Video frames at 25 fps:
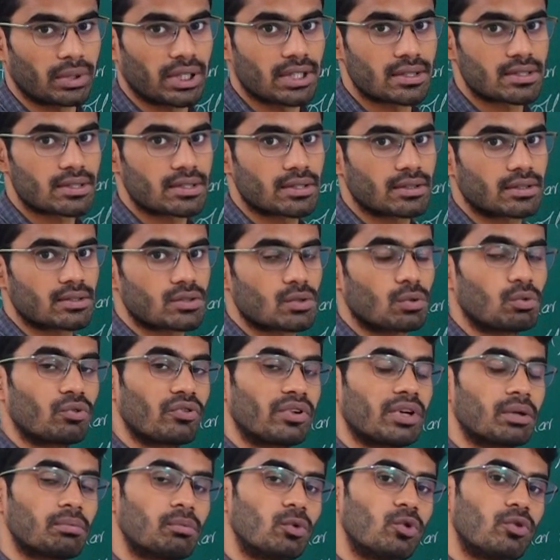mass. So,
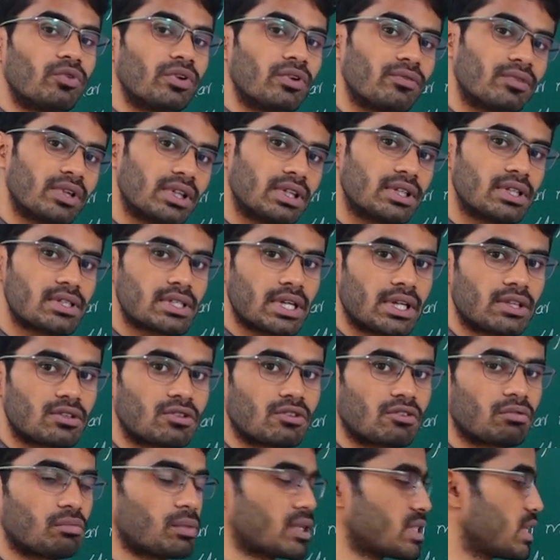we are moving with the
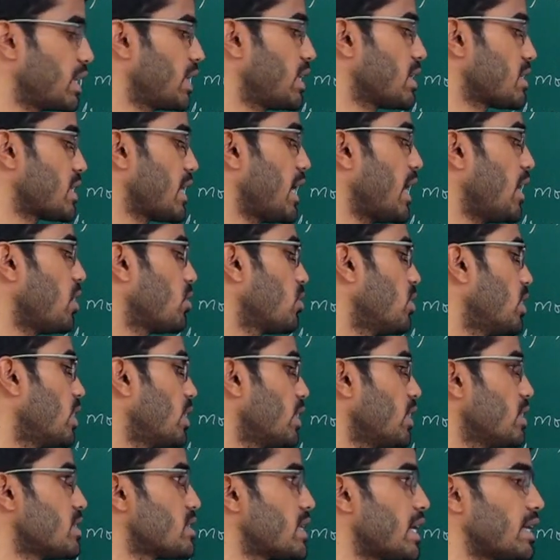center of mass, it is
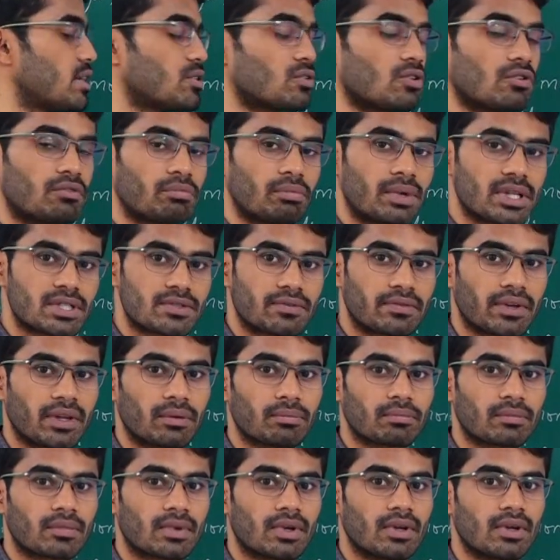calculated in center of mass
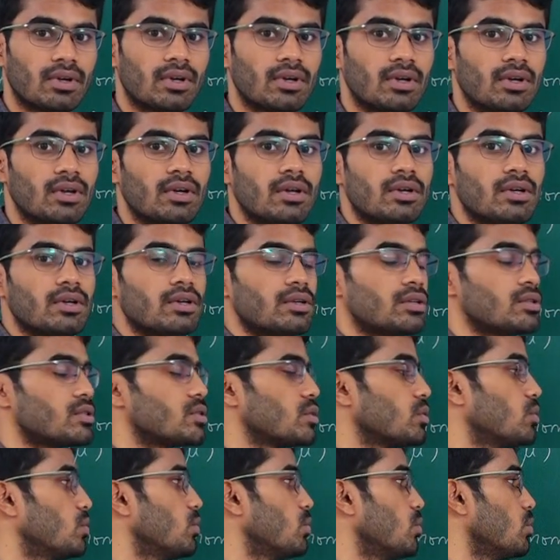frame.
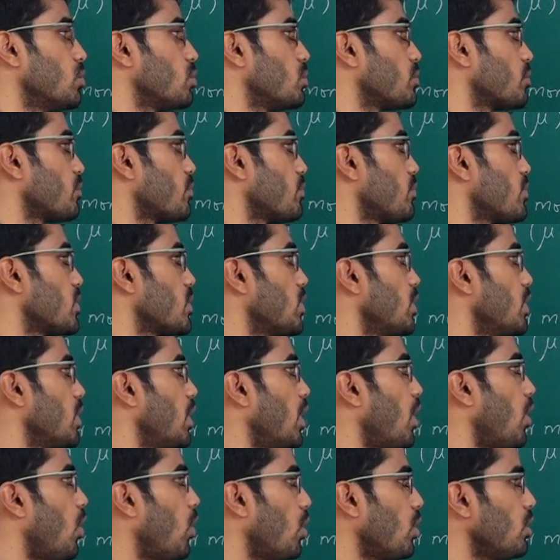So,
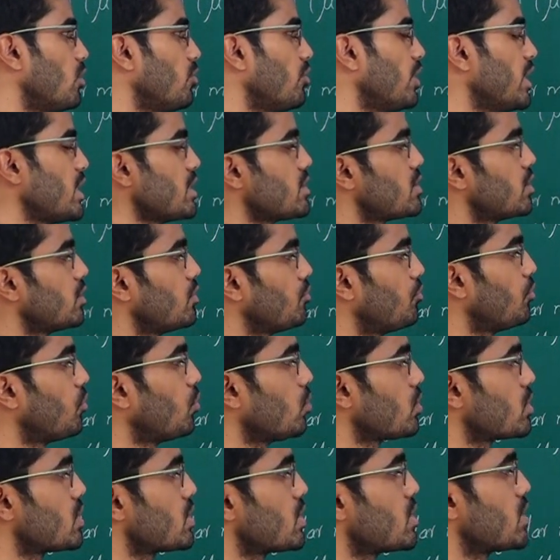always the
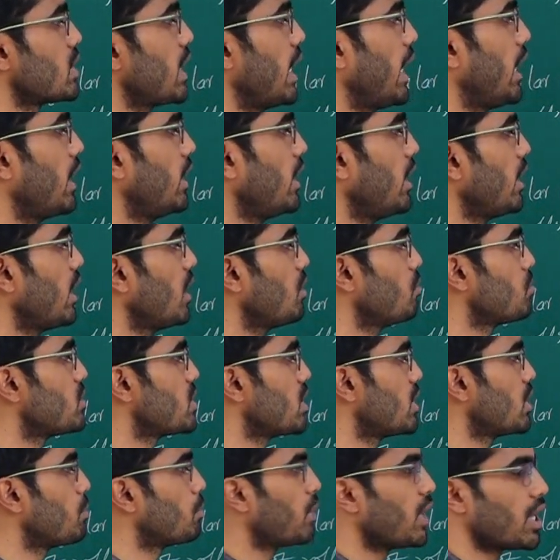forces N and
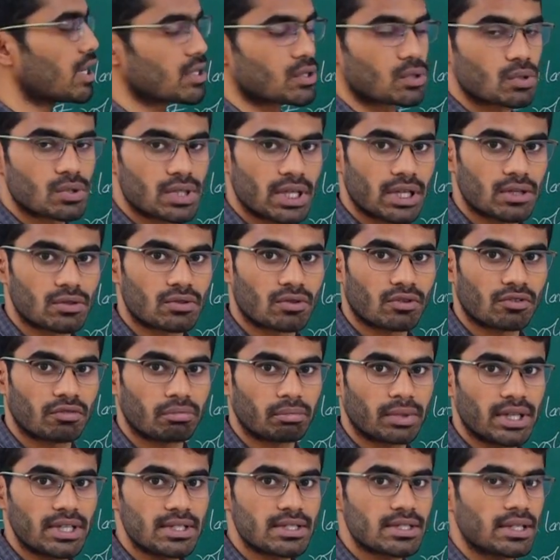mg they pass through center of
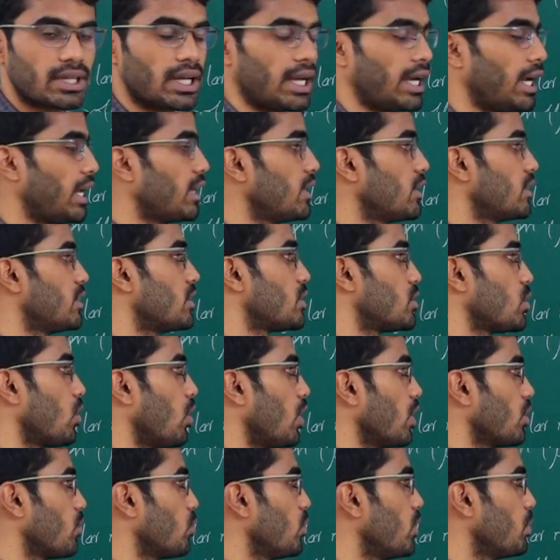mass and the
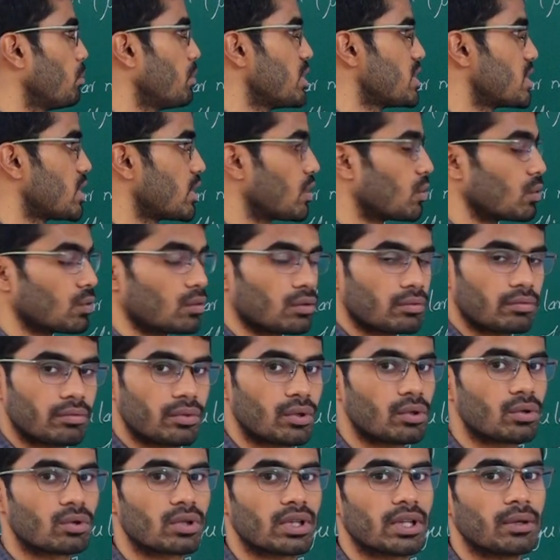torque will be 0
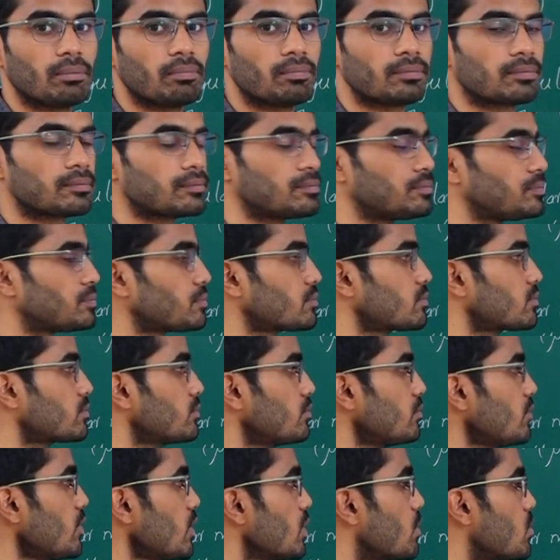due to them.
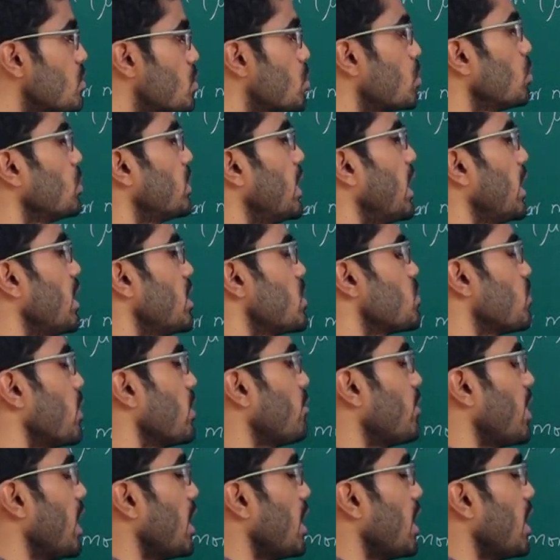So, that is why we